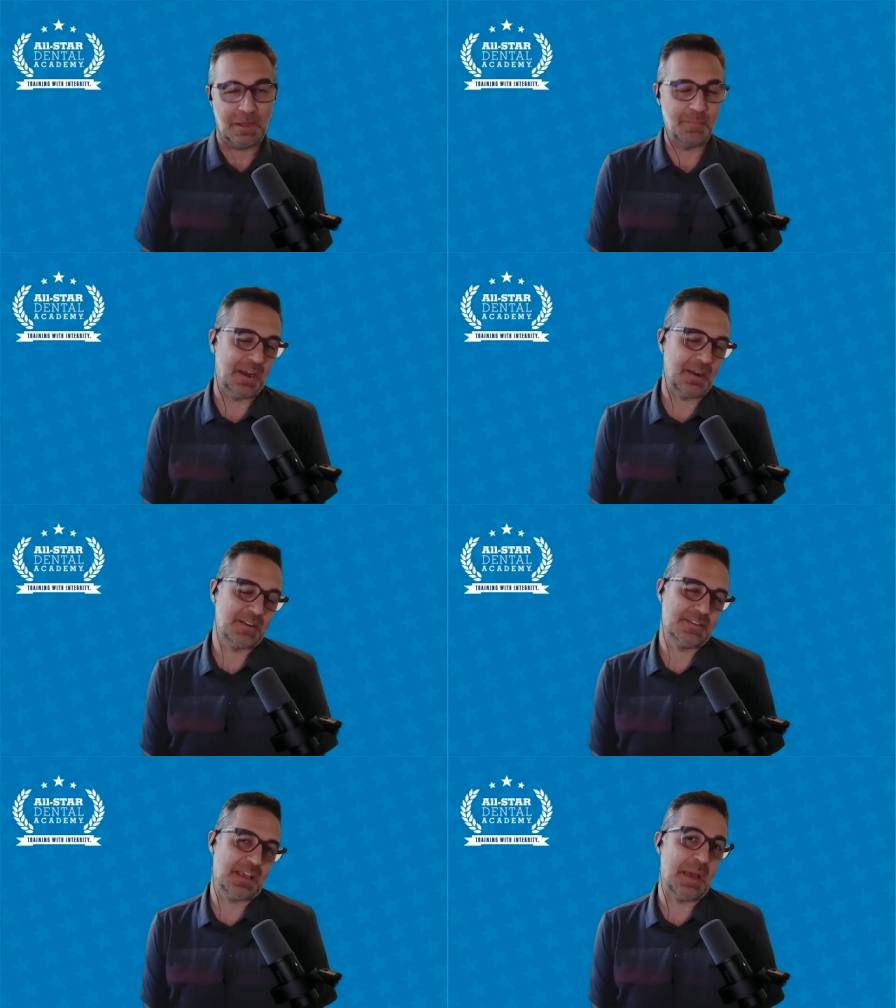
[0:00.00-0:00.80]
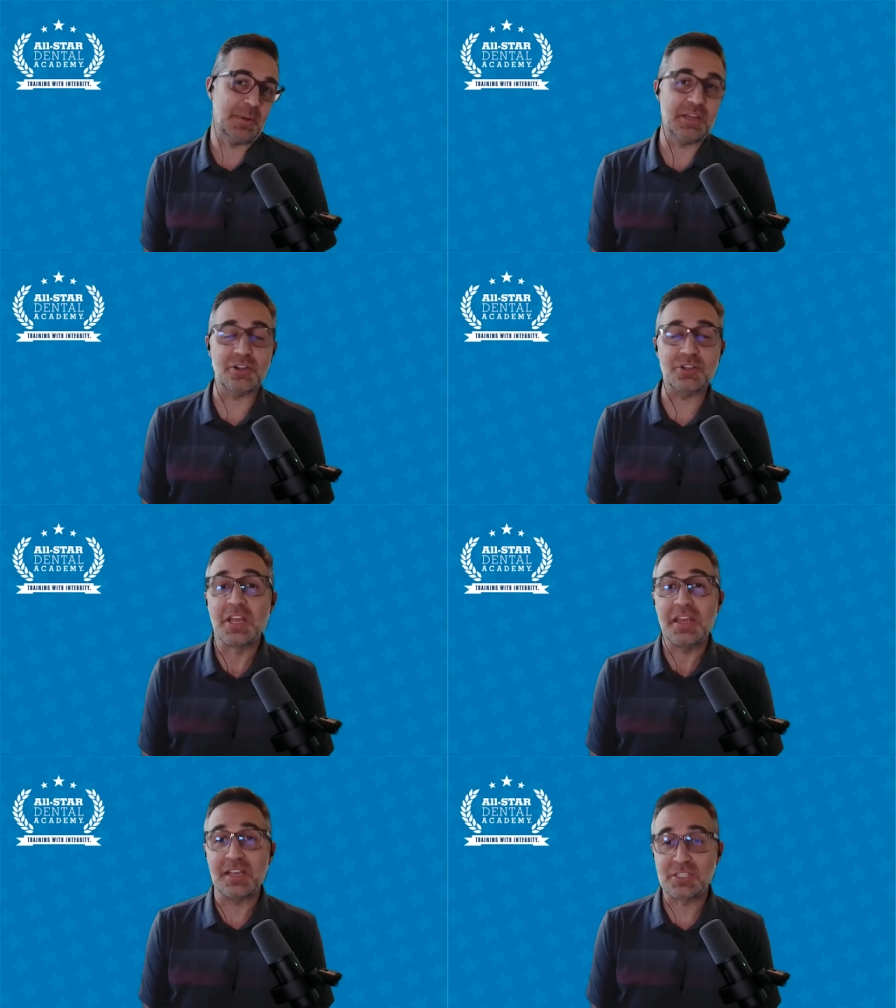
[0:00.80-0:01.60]
I'm not going to say how many years
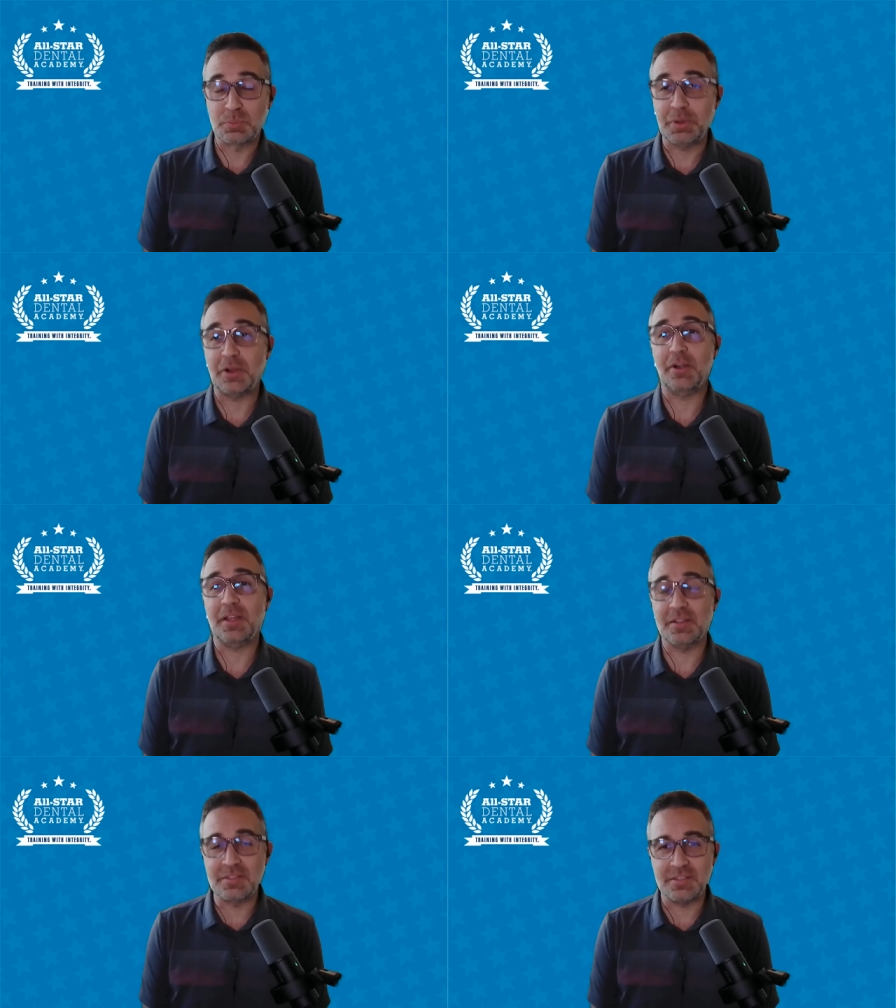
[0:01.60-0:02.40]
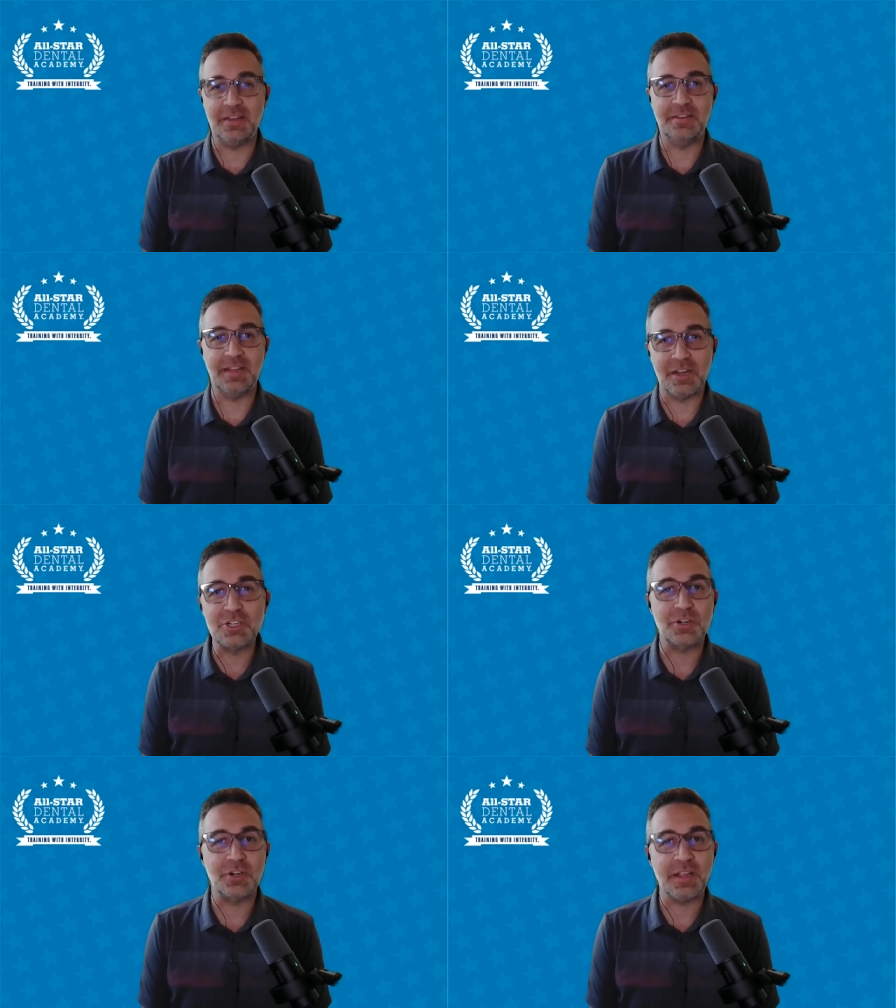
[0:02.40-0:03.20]
experience in
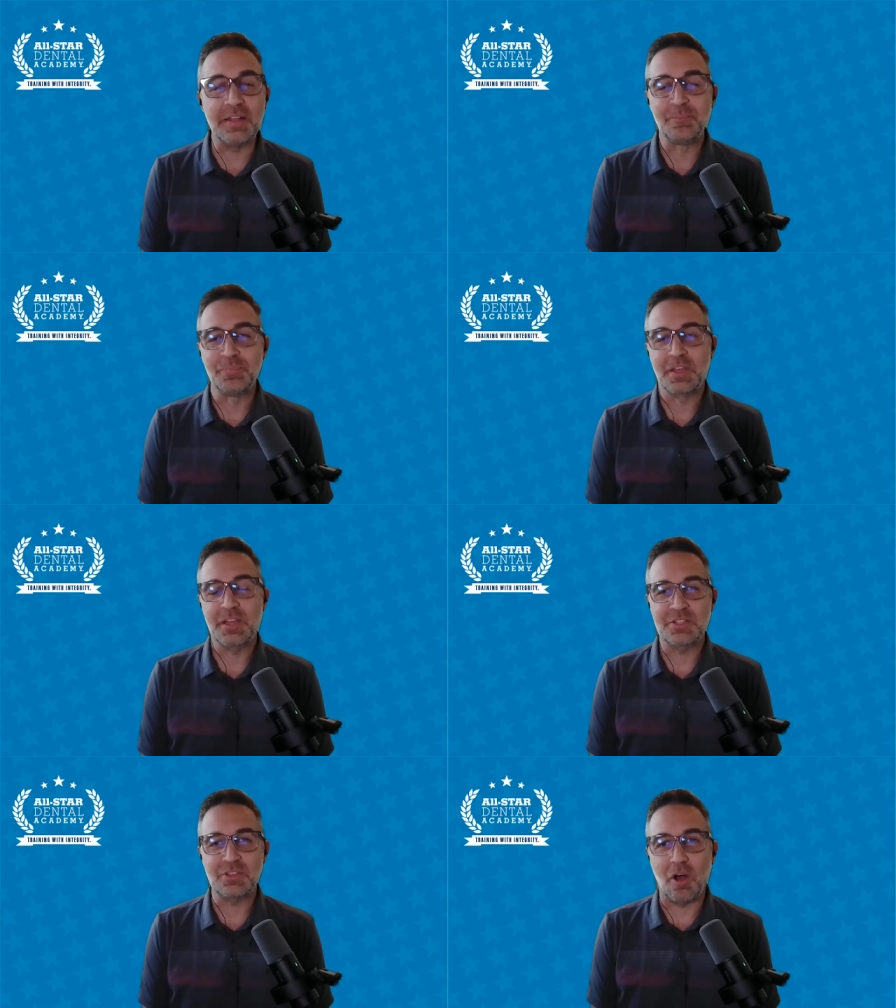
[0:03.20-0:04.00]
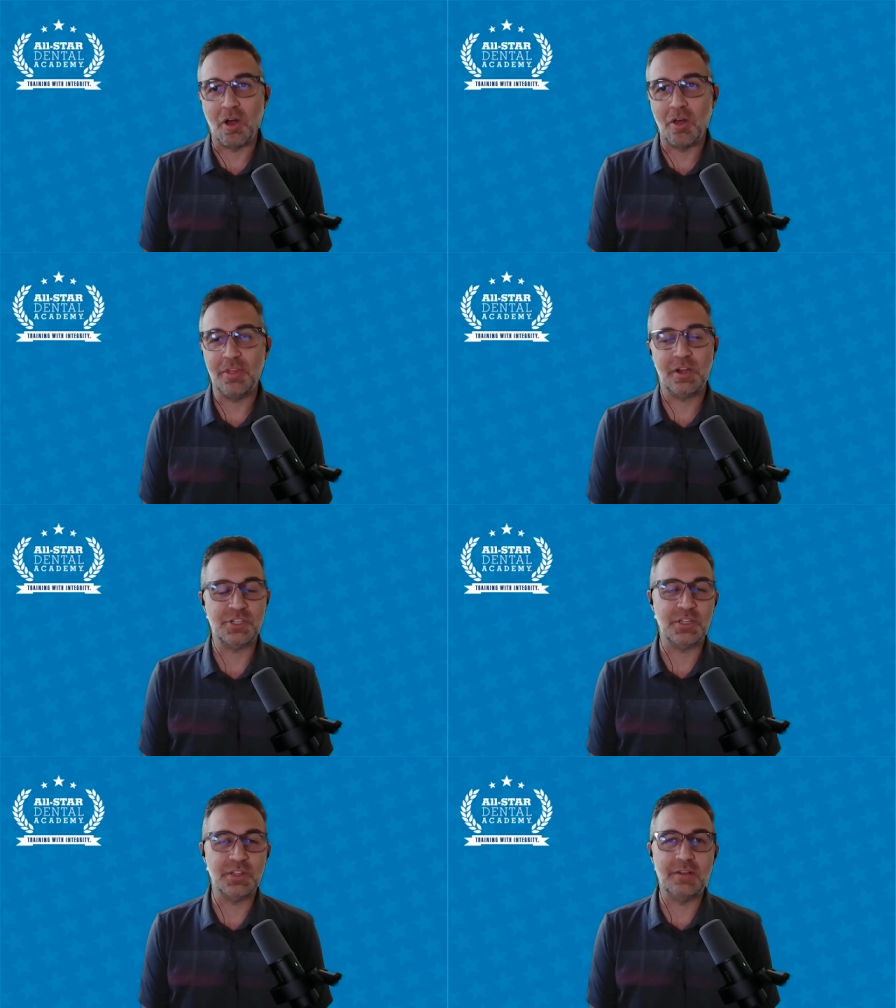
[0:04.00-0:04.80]
dentistry. It's all there.
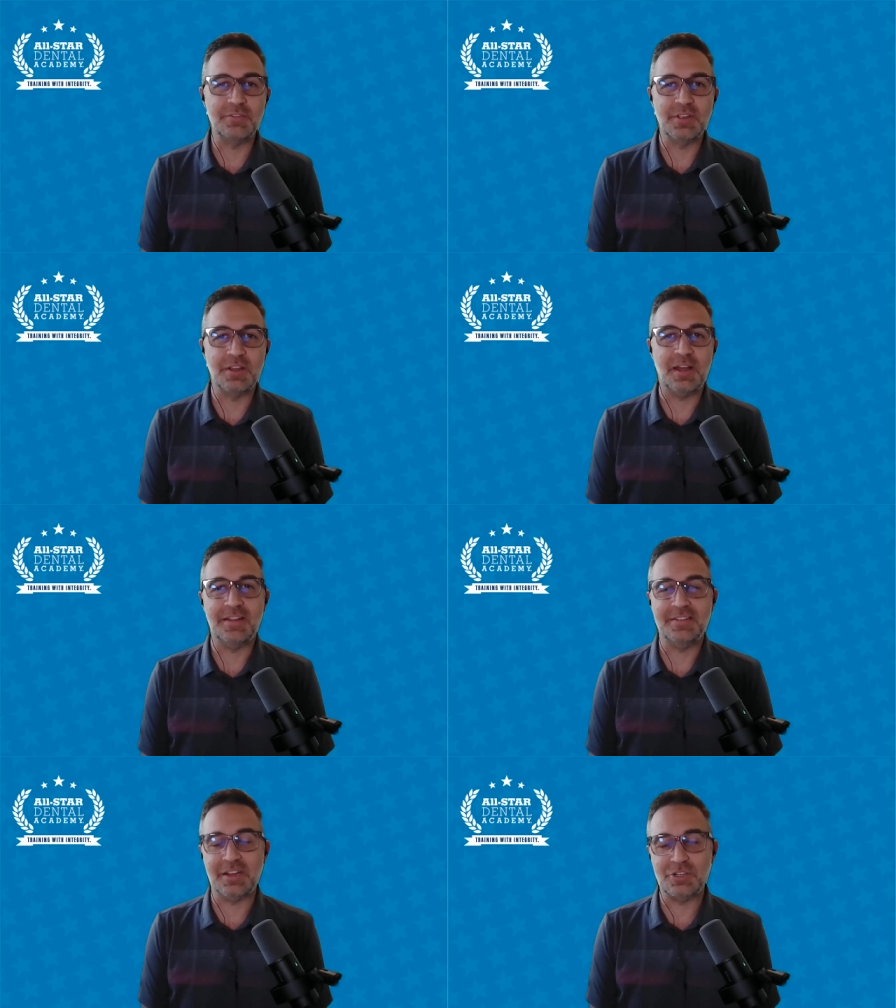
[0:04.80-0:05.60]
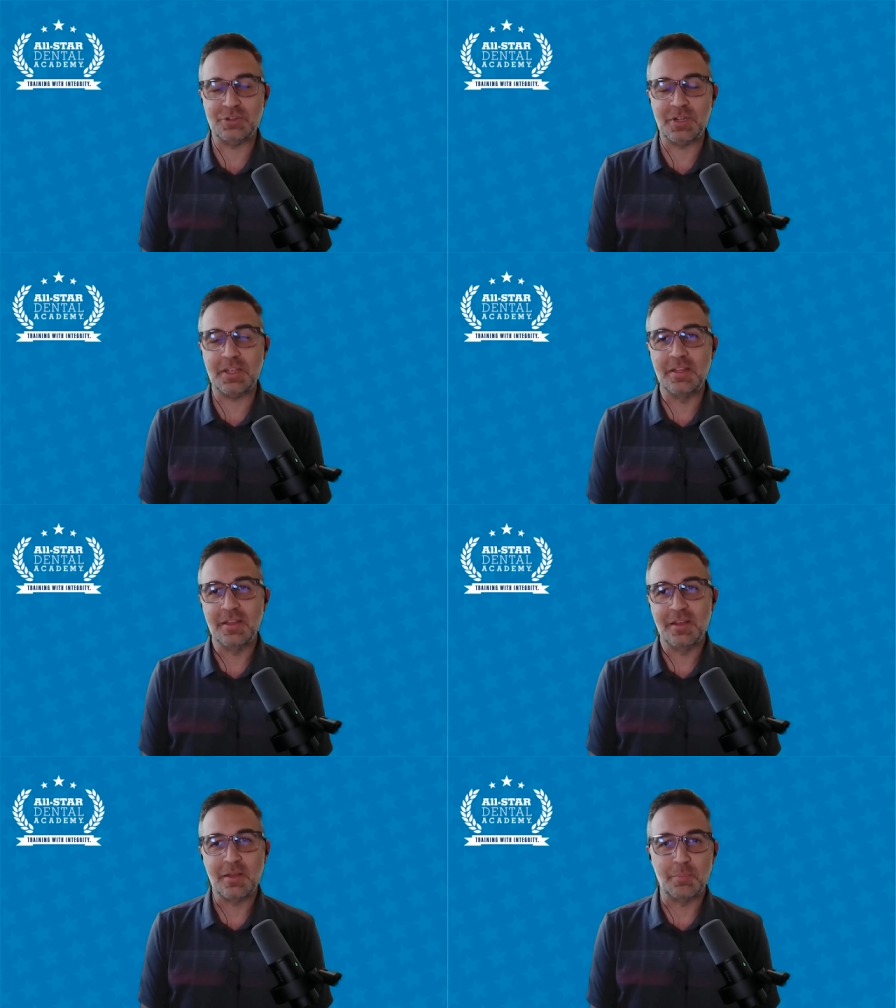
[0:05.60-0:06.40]
She loves uh, dentistry
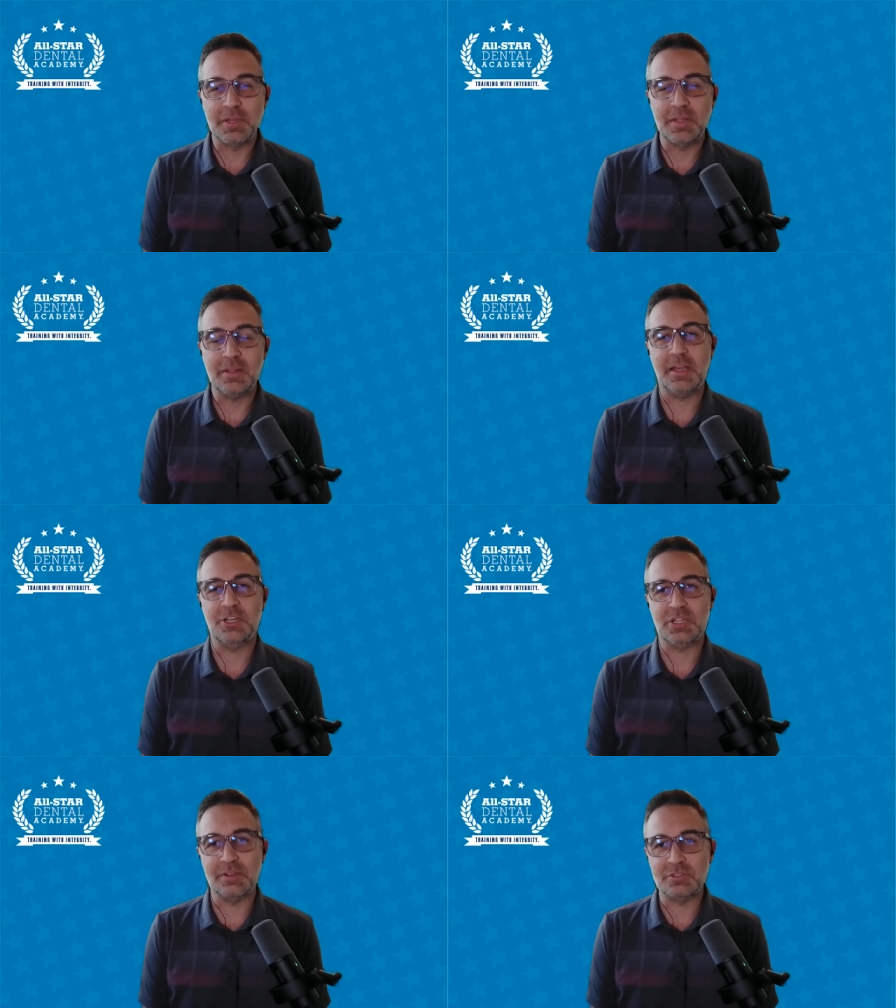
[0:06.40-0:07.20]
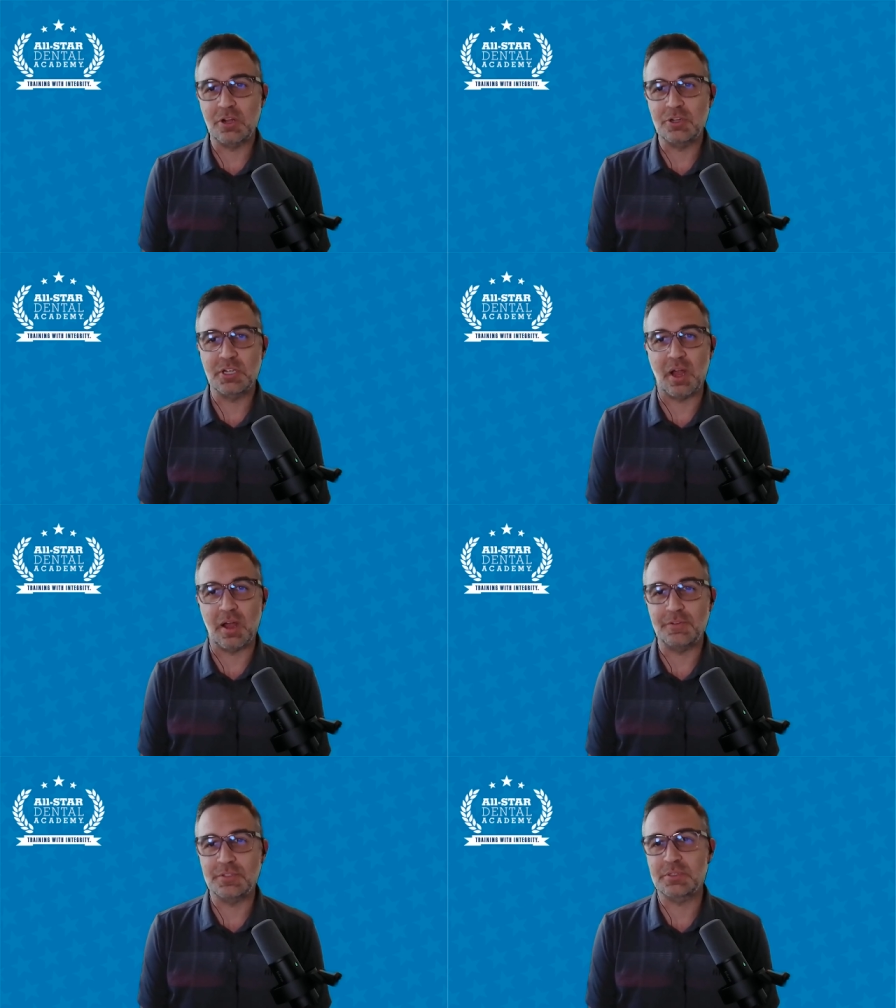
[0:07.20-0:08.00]
completely and she loves coaching
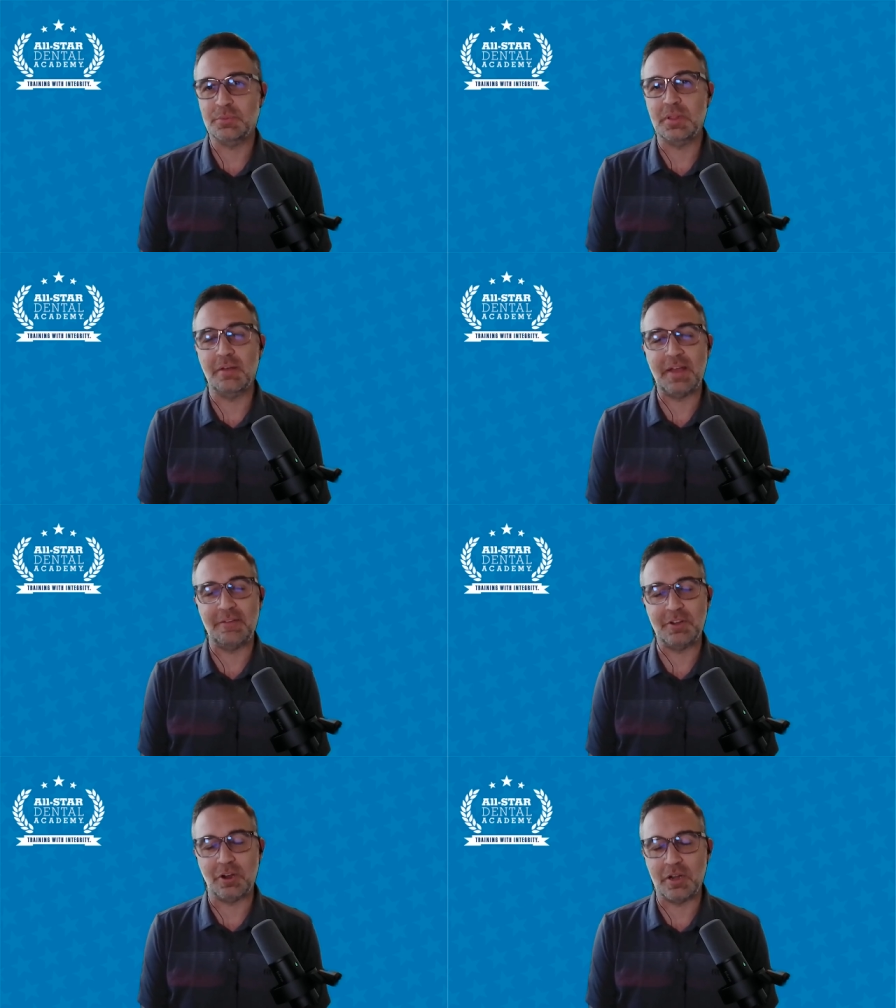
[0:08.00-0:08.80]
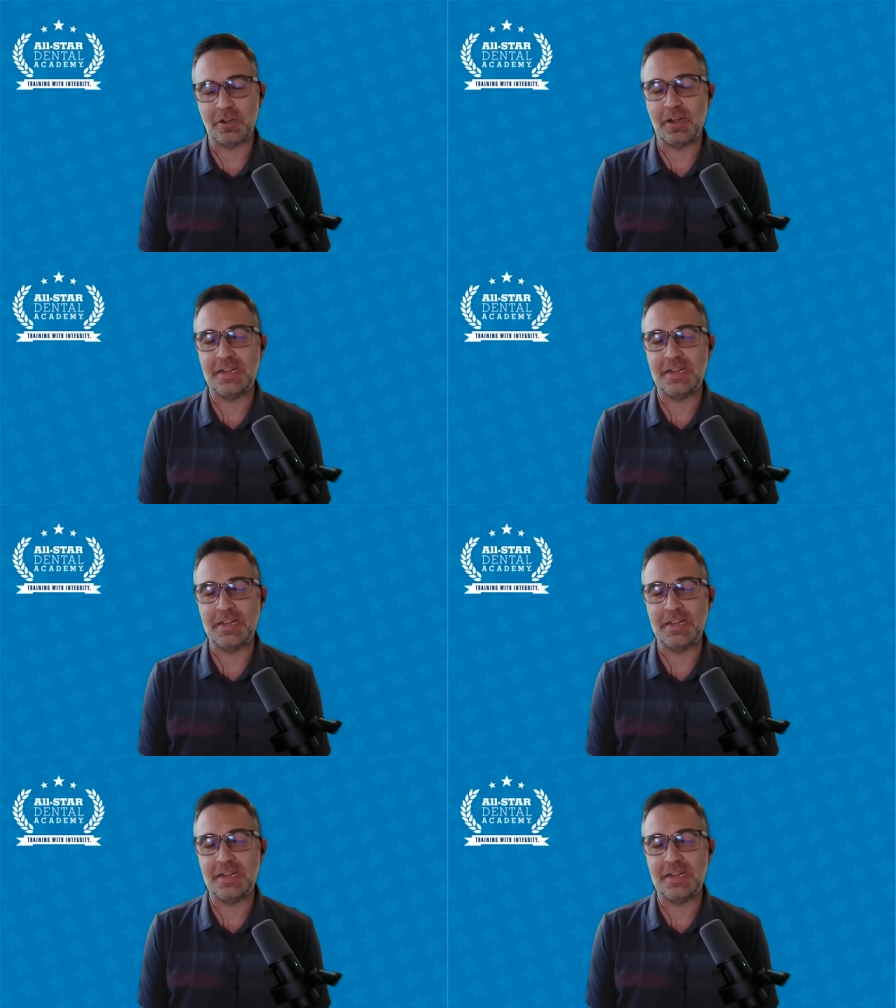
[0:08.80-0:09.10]
offices and we love having her on here.